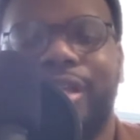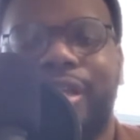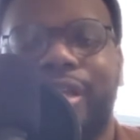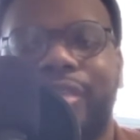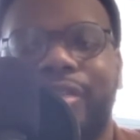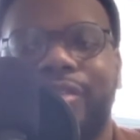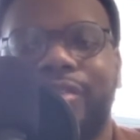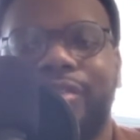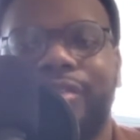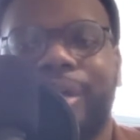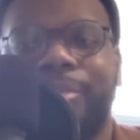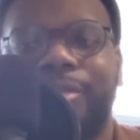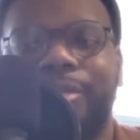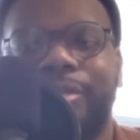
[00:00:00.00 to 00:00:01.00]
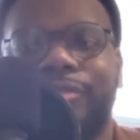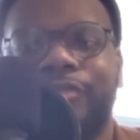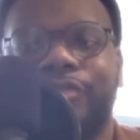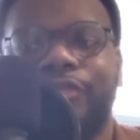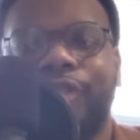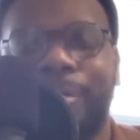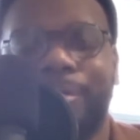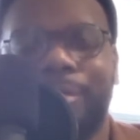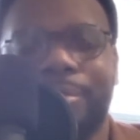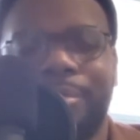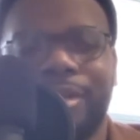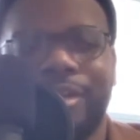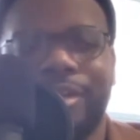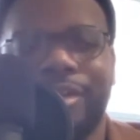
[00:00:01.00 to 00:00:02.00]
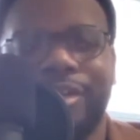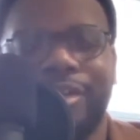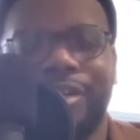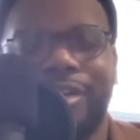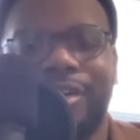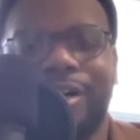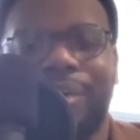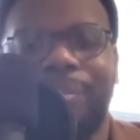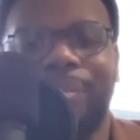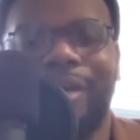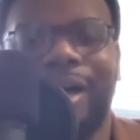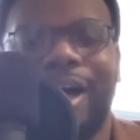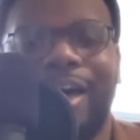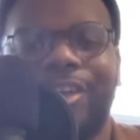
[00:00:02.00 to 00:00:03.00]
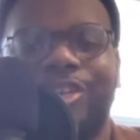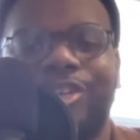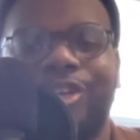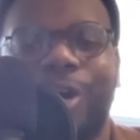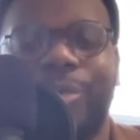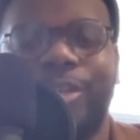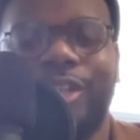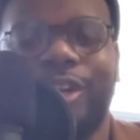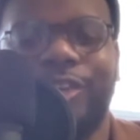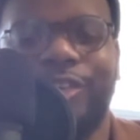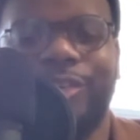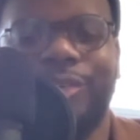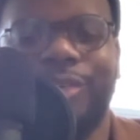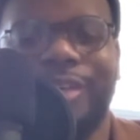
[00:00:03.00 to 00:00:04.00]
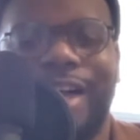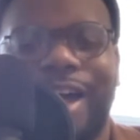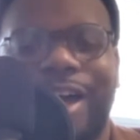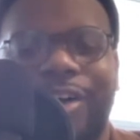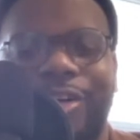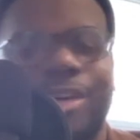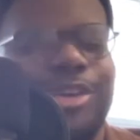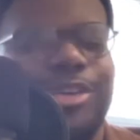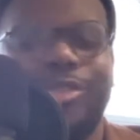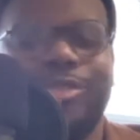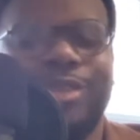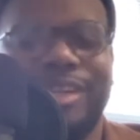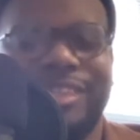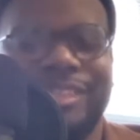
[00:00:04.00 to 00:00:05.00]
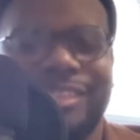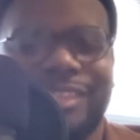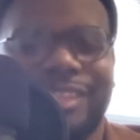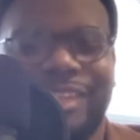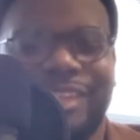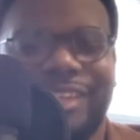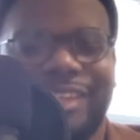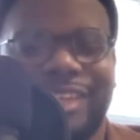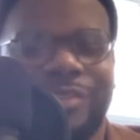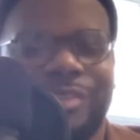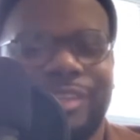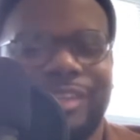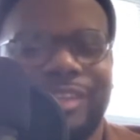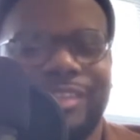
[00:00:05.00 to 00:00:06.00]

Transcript: and the deceptions from the media. I'm like, I know what y'all doing now. You ain't slick. Everything is